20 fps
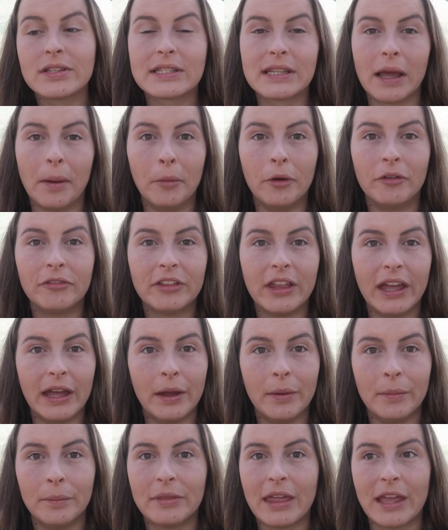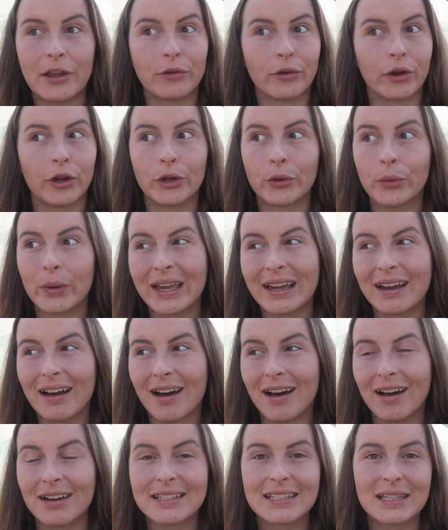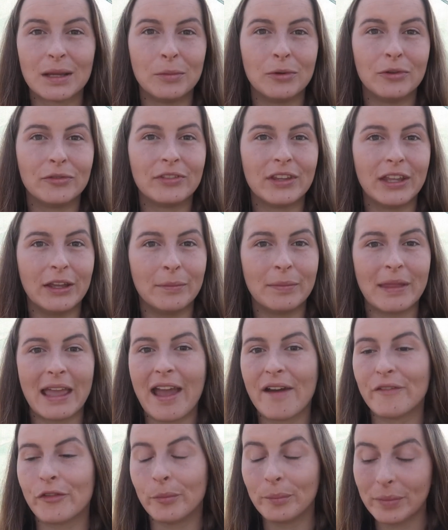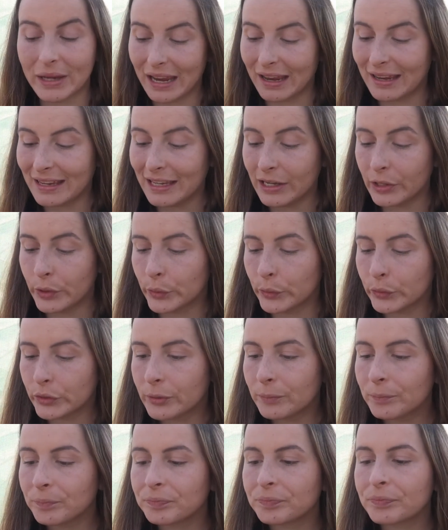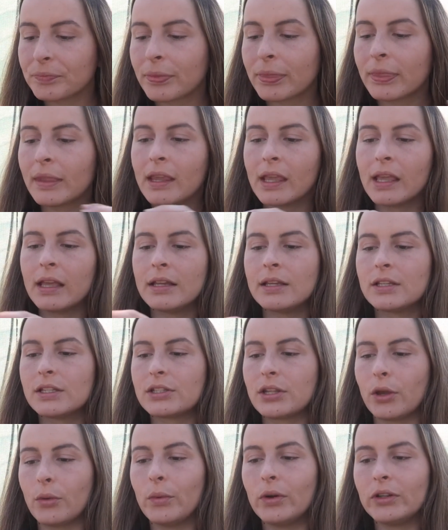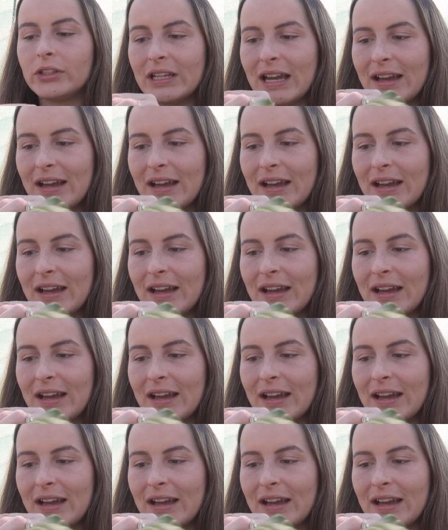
Some of them, they grow quicker, some of them, they have a bigger yield. So what you